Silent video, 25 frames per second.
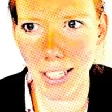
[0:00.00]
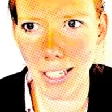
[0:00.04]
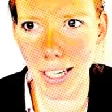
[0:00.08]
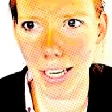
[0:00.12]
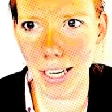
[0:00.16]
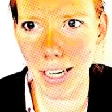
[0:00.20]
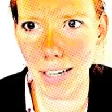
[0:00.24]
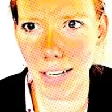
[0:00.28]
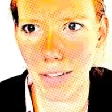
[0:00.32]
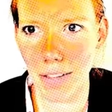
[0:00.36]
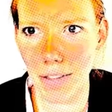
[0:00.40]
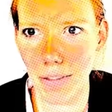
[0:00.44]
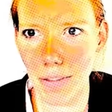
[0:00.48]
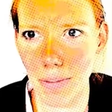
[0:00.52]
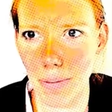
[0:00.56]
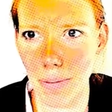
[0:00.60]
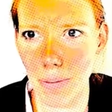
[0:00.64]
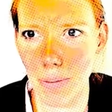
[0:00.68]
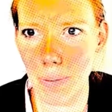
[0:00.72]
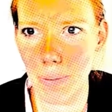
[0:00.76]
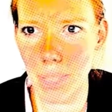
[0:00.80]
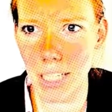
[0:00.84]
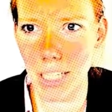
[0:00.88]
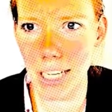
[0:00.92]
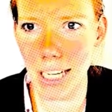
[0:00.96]
of
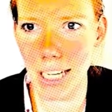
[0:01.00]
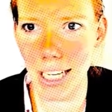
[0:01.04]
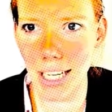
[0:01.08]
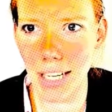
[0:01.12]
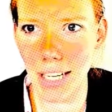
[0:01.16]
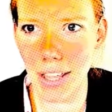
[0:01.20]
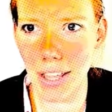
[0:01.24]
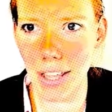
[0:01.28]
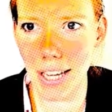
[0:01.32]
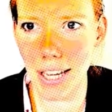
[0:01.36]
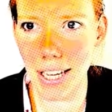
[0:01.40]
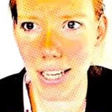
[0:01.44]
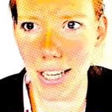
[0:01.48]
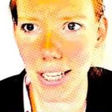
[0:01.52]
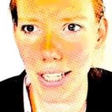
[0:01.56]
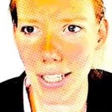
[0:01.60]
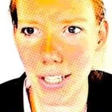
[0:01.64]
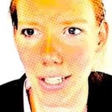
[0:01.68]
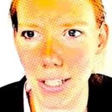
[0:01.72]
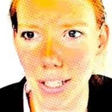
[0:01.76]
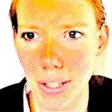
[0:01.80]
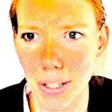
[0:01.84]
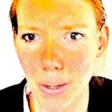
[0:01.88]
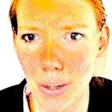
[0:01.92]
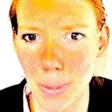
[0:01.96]
particular things
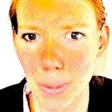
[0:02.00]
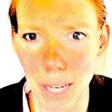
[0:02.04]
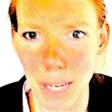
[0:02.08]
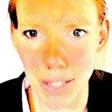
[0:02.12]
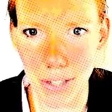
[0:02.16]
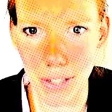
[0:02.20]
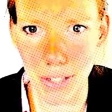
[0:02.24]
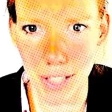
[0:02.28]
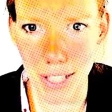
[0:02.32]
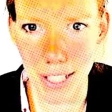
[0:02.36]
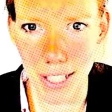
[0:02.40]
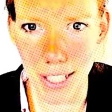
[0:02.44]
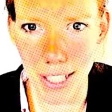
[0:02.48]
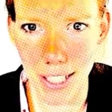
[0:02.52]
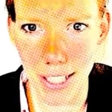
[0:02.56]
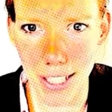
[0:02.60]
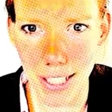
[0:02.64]
you'll be interested in.